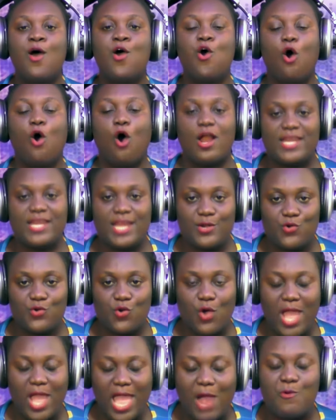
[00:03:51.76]
one
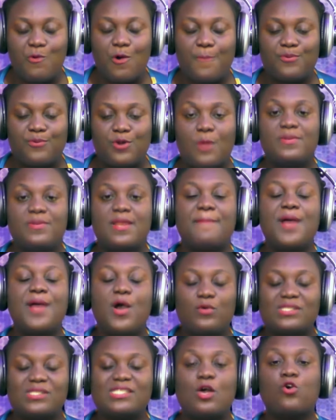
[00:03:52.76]
no ewo problem me
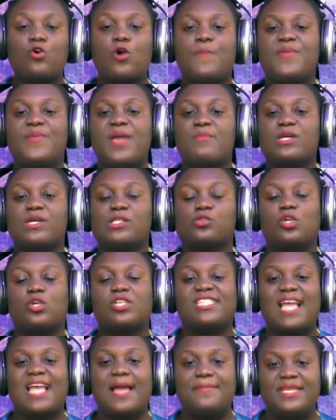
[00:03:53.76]
huse wako pie mo
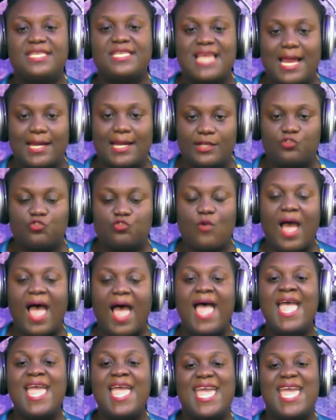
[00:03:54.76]
social media neshuwa